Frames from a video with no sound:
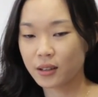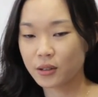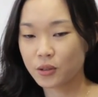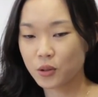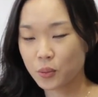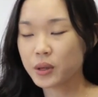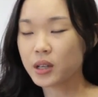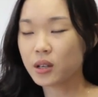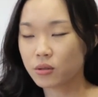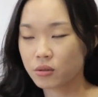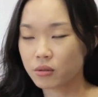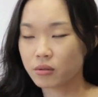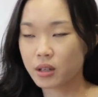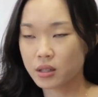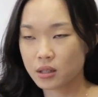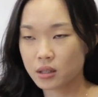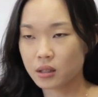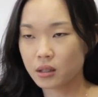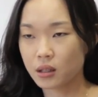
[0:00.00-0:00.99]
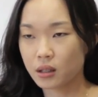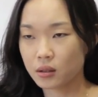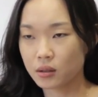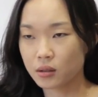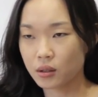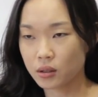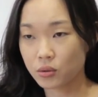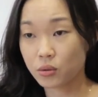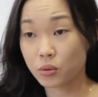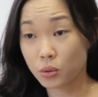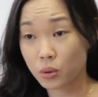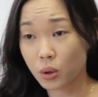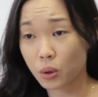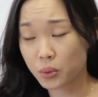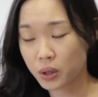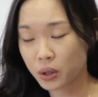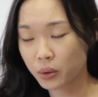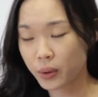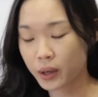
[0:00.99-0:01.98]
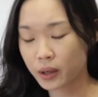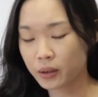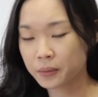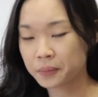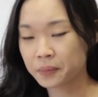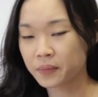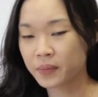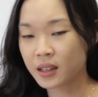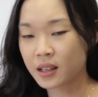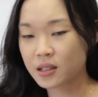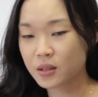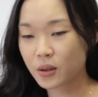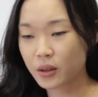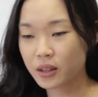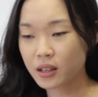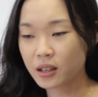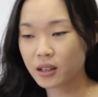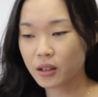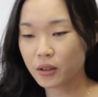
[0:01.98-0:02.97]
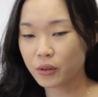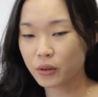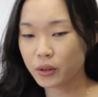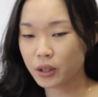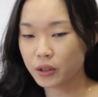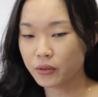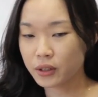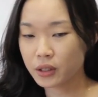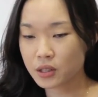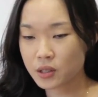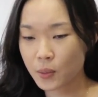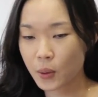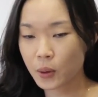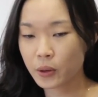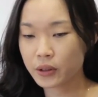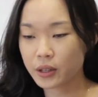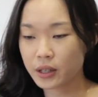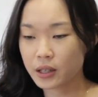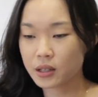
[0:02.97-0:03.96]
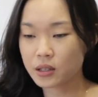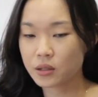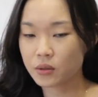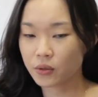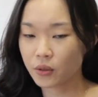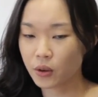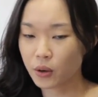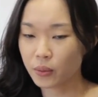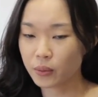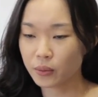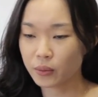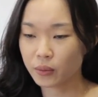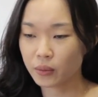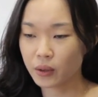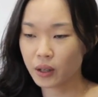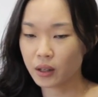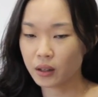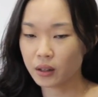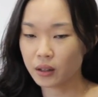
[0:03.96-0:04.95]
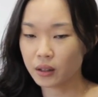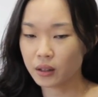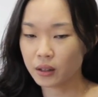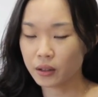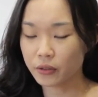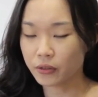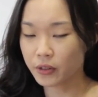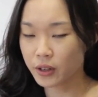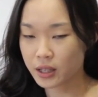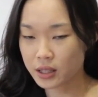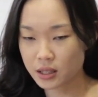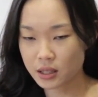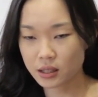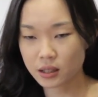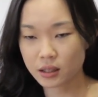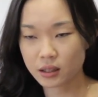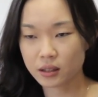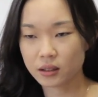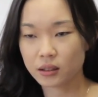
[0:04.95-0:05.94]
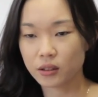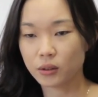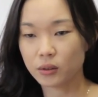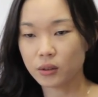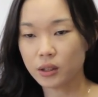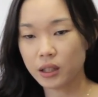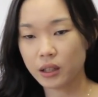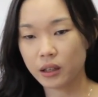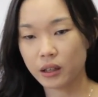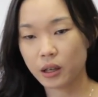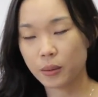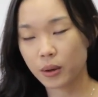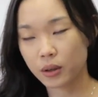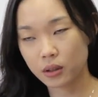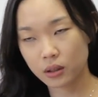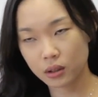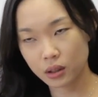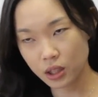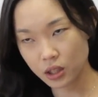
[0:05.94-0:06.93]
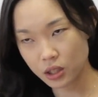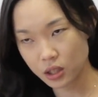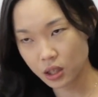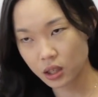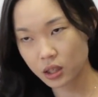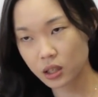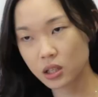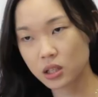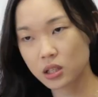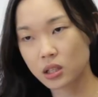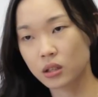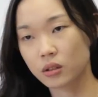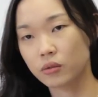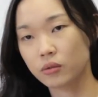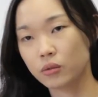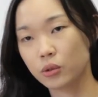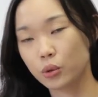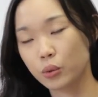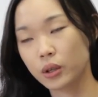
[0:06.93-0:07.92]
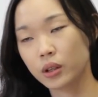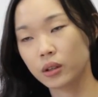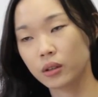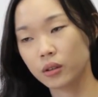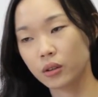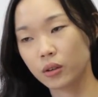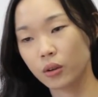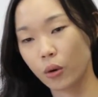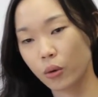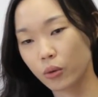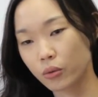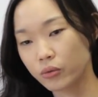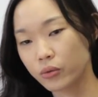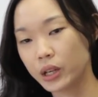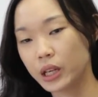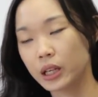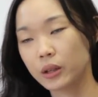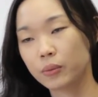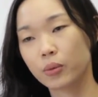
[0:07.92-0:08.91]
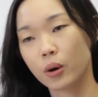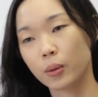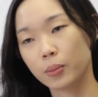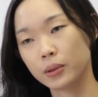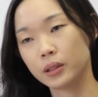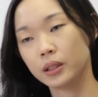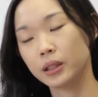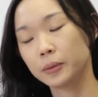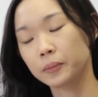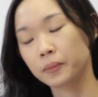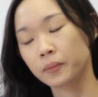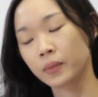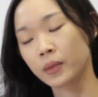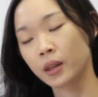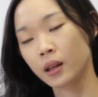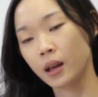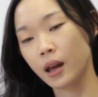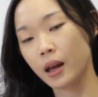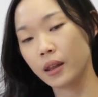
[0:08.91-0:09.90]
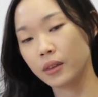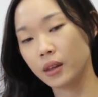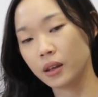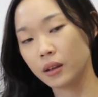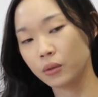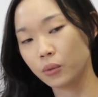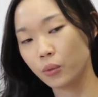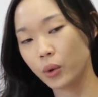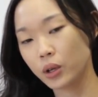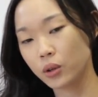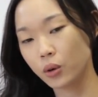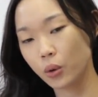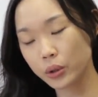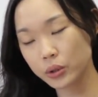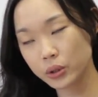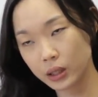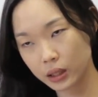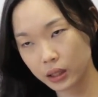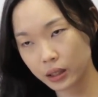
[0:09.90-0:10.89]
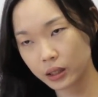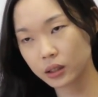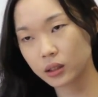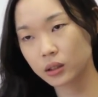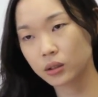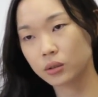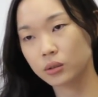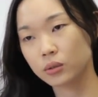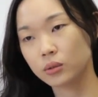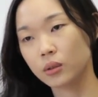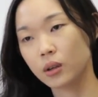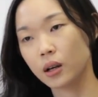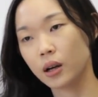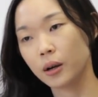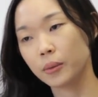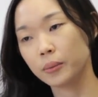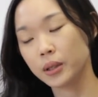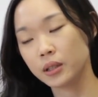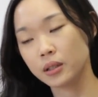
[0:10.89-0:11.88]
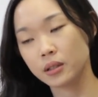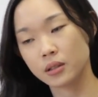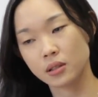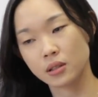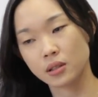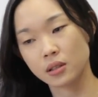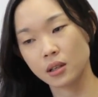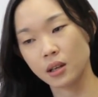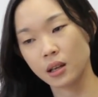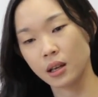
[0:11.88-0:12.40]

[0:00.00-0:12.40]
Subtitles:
be a good resident and to do your work well. So I think, even the small things from in the first year, learning about each condition, doing your own reading properly, and then when you go into the clinical years